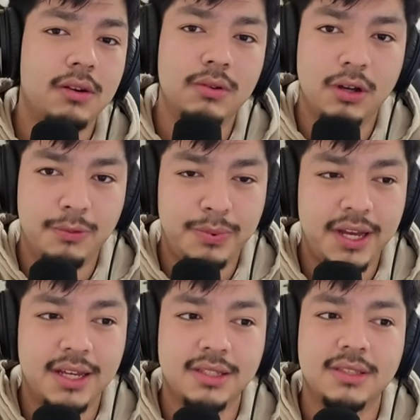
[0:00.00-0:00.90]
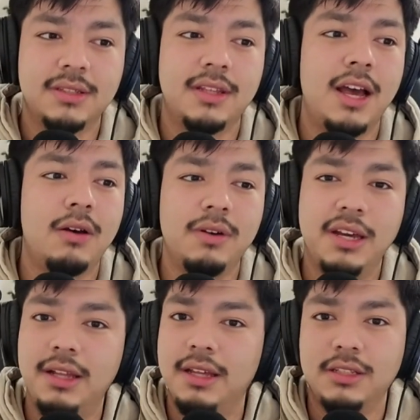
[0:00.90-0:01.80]
Lopez, now
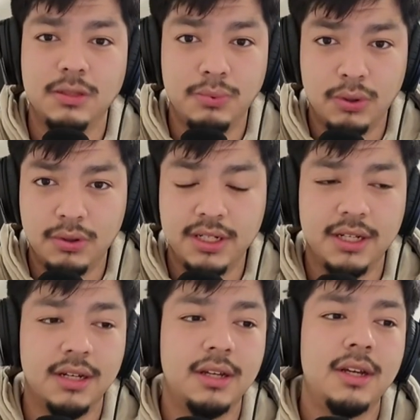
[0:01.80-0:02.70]
Ilya Topuria,